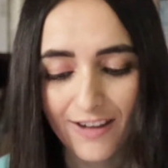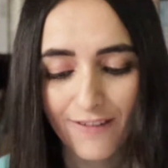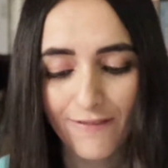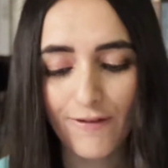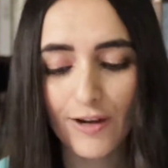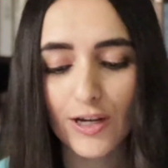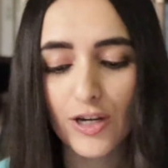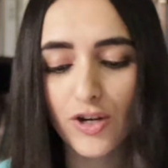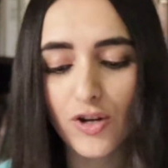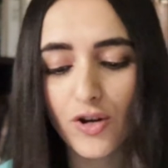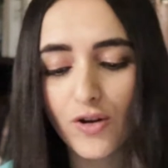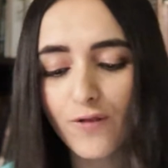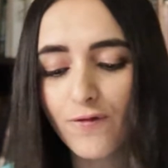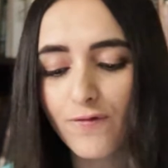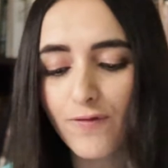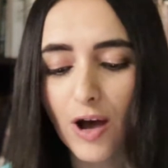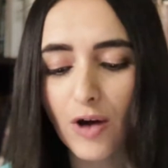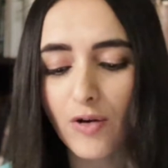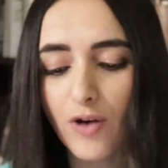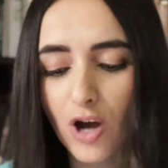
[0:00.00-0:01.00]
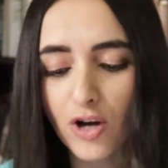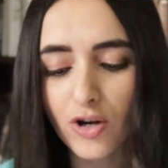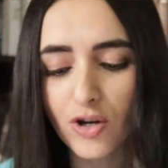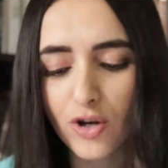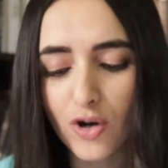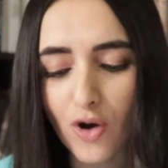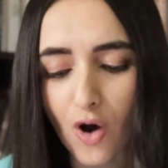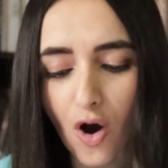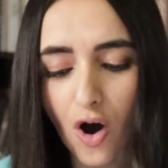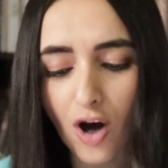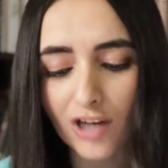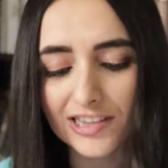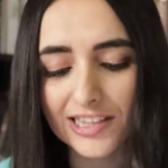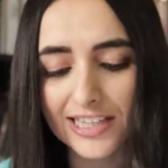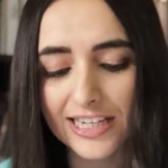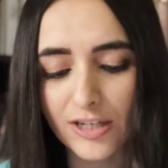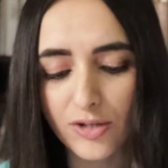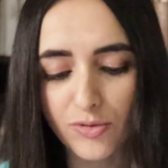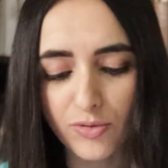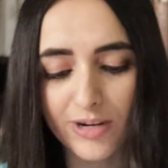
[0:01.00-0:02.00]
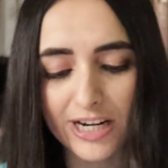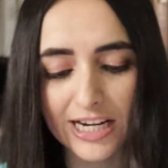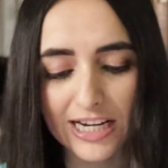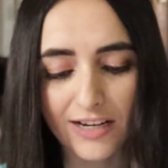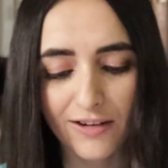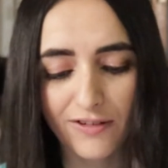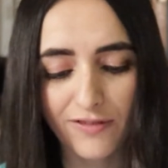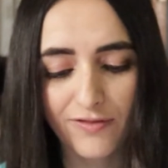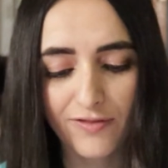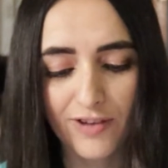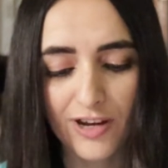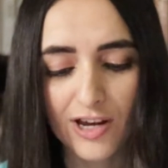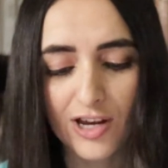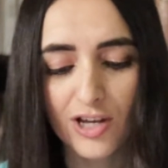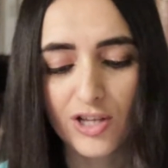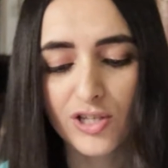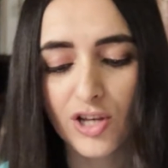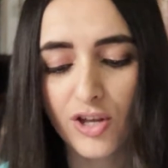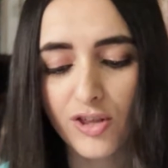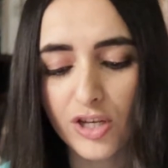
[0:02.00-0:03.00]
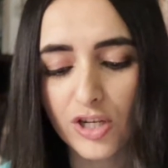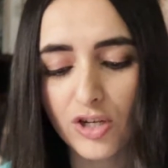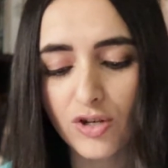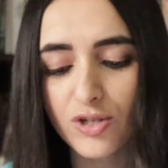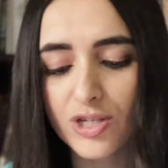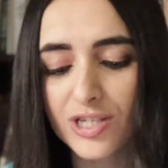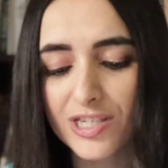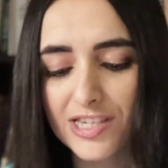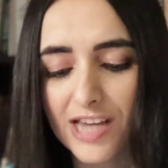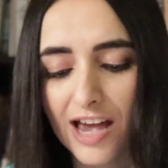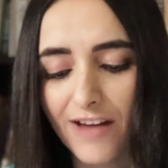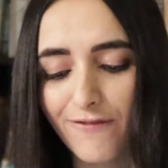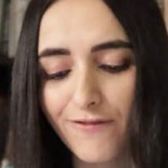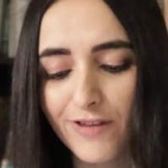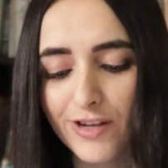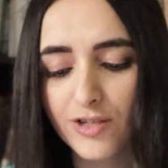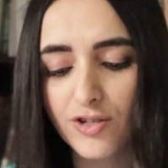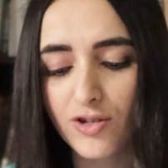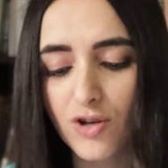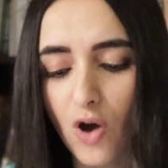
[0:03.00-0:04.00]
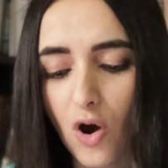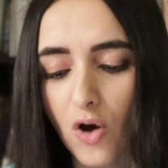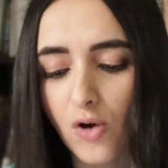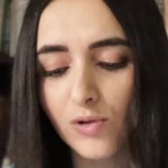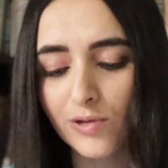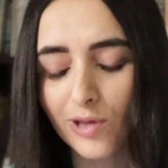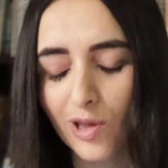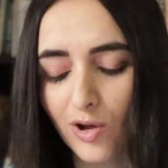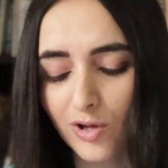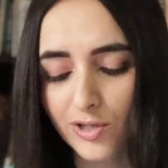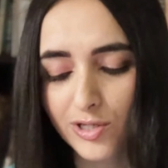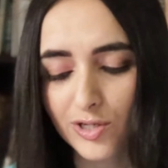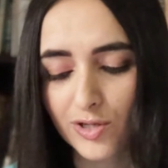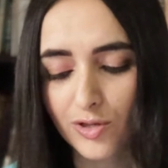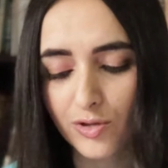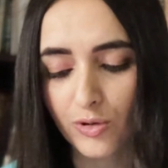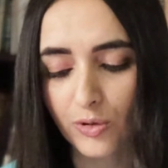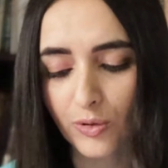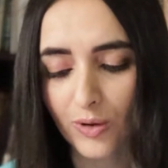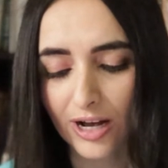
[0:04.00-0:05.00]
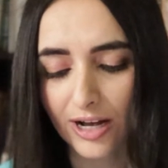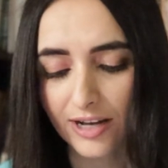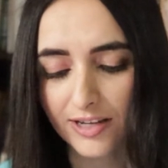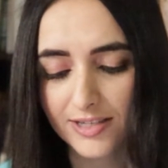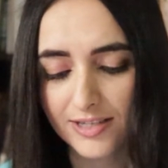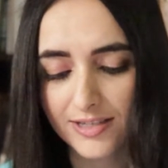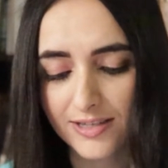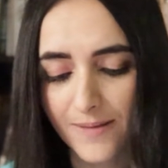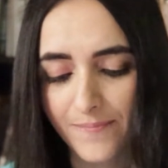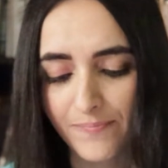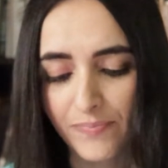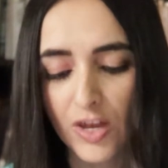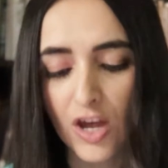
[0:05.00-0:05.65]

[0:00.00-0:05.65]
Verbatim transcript: For you felt a godly grief, so that you suffered no loss through us.